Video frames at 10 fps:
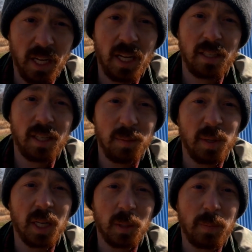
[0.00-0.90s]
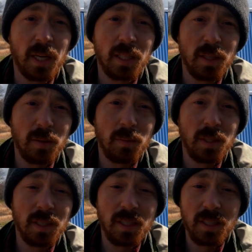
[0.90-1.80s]
That can be expected
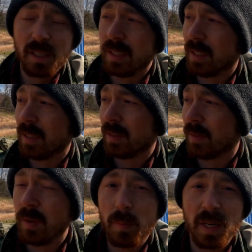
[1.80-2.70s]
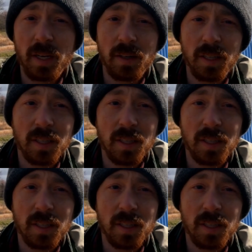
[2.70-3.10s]
when filming out